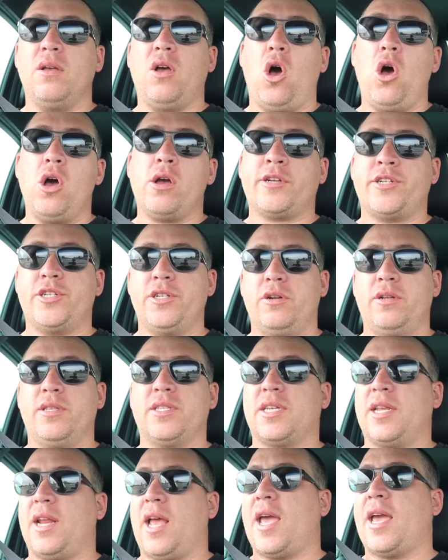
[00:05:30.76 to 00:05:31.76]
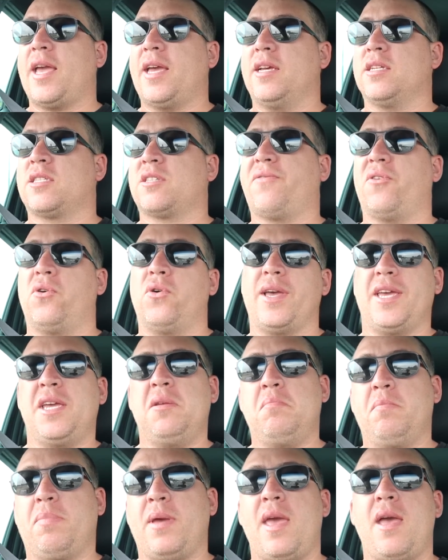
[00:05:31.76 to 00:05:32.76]
auction on today. It's for
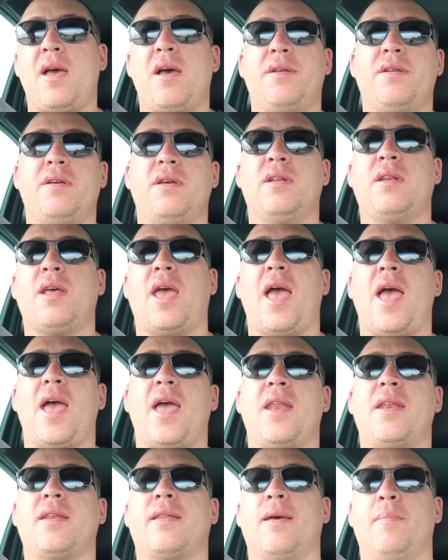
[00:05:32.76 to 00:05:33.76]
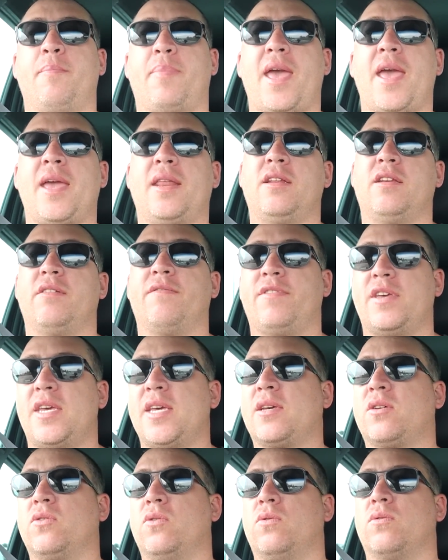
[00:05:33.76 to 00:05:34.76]
impounded and abandoned
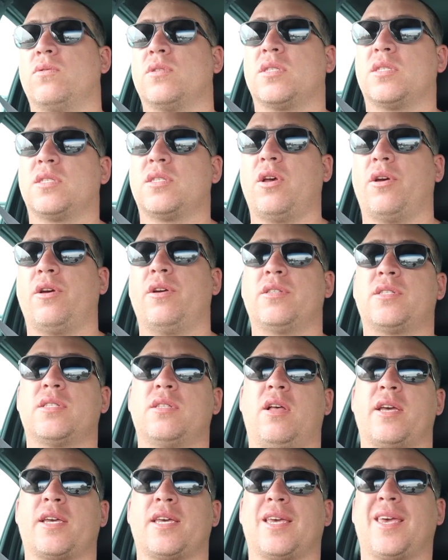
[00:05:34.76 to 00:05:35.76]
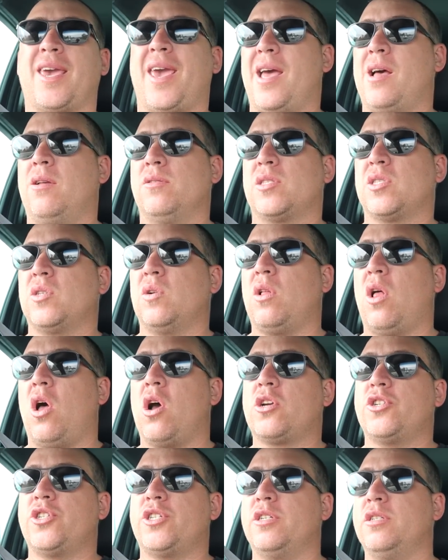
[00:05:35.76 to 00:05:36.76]
vehicles, so it's like a council
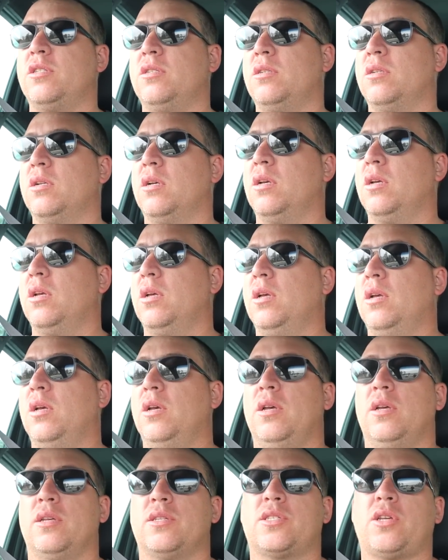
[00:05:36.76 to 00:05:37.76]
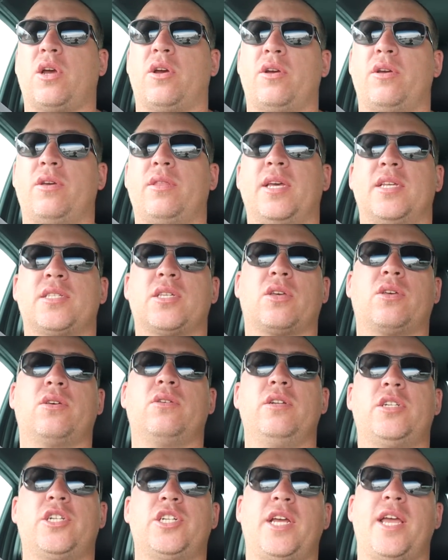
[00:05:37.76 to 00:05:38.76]
auction. So there's a
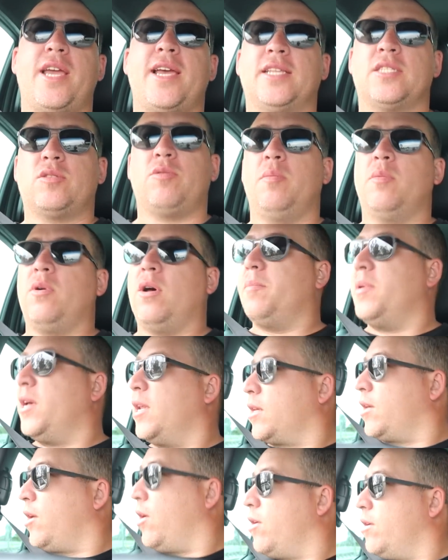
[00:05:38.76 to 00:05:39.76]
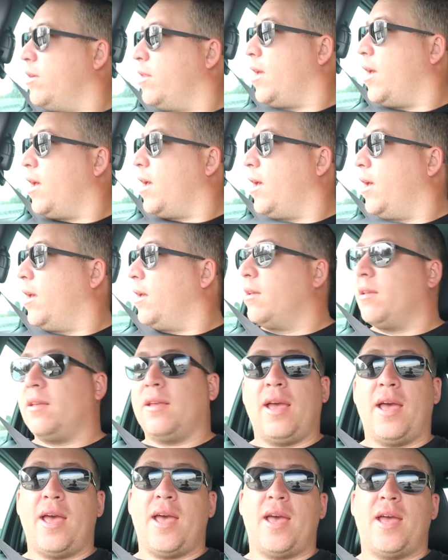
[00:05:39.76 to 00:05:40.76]
good chance we might be able to go there
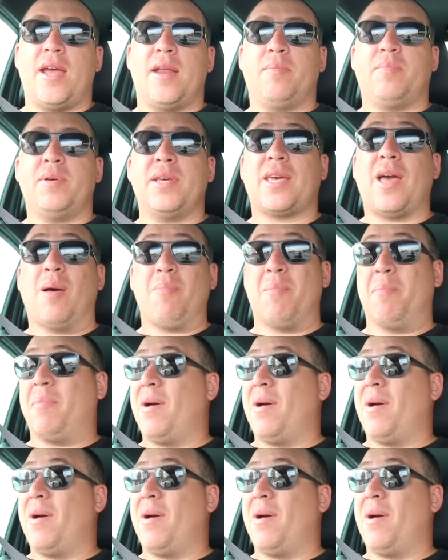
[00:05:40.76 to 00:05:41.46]
and pick up a